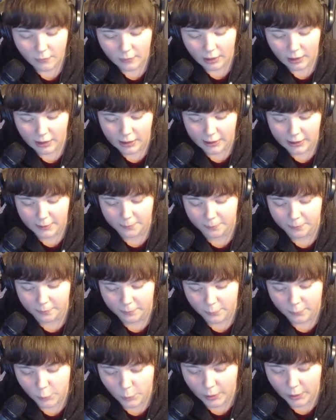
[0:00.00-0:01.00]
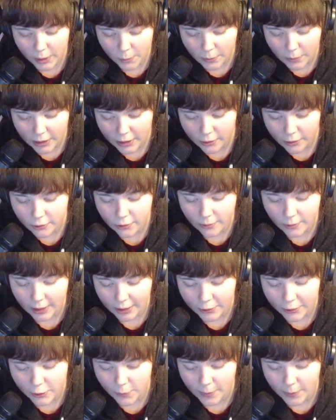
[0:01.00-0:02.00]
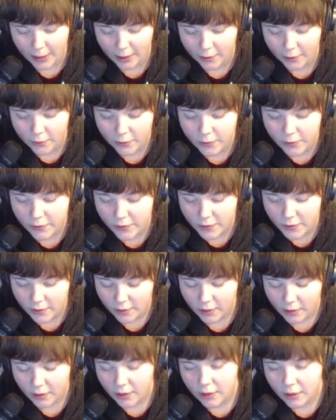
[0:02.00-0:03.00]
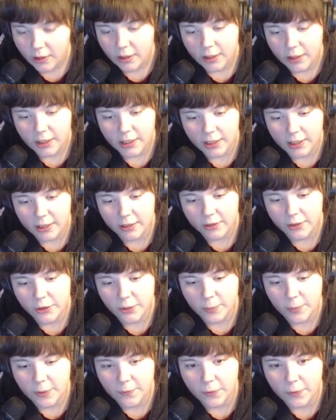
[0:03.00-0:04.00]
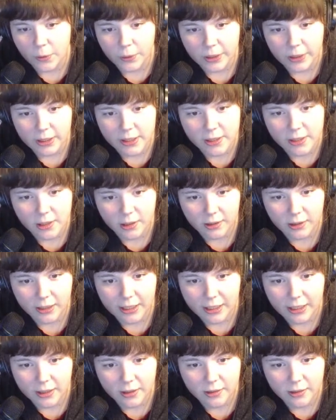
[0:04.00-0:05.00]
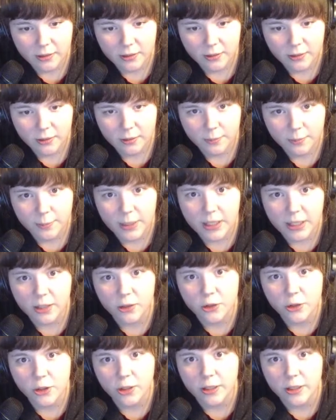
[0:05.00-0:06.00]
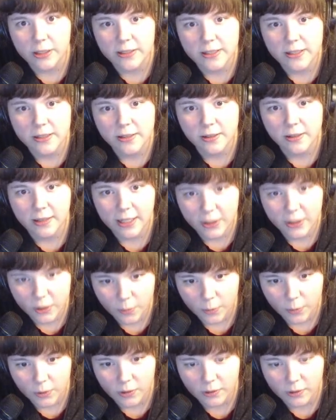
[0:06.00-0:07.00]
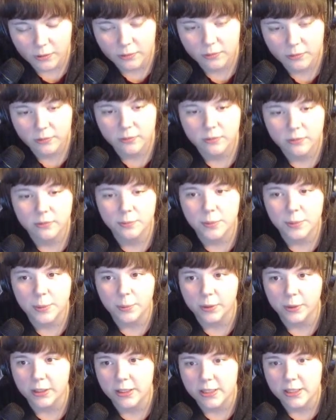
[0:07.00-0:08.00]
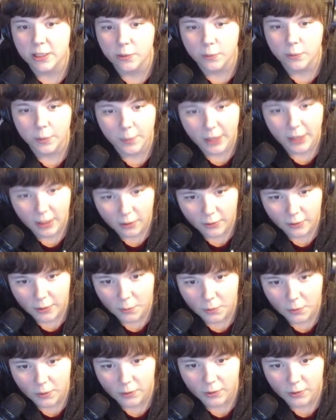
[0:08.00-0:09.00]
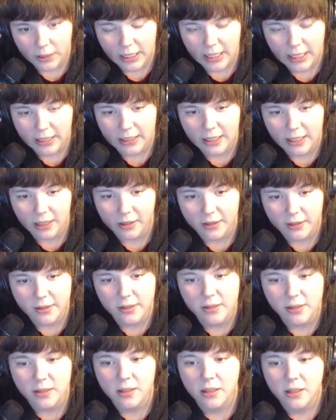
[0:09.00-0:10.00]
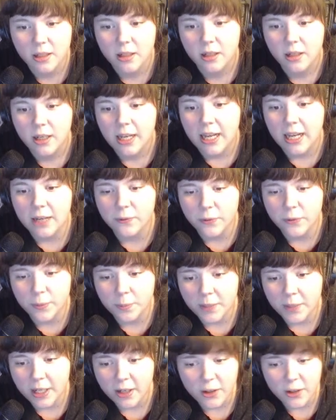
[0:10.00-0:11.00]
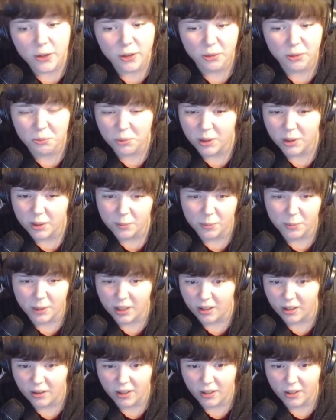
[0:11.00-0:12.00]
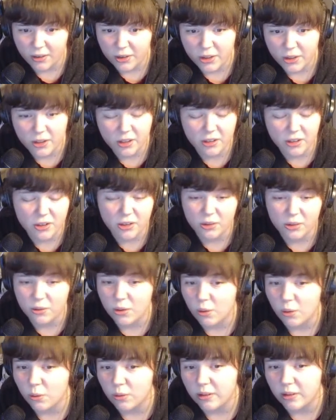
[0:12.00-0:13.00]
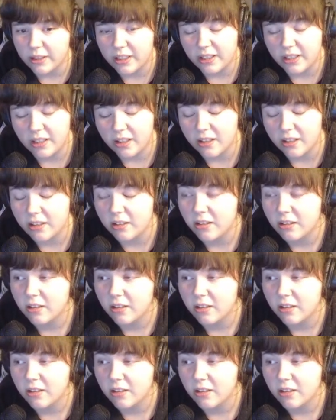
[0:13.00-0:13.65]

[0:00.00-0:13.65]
So any way you direct your panels, it should be focused on like making sure it's legible, people can tell what panel they want to look at next, and from there you can really play around. You can do totally like,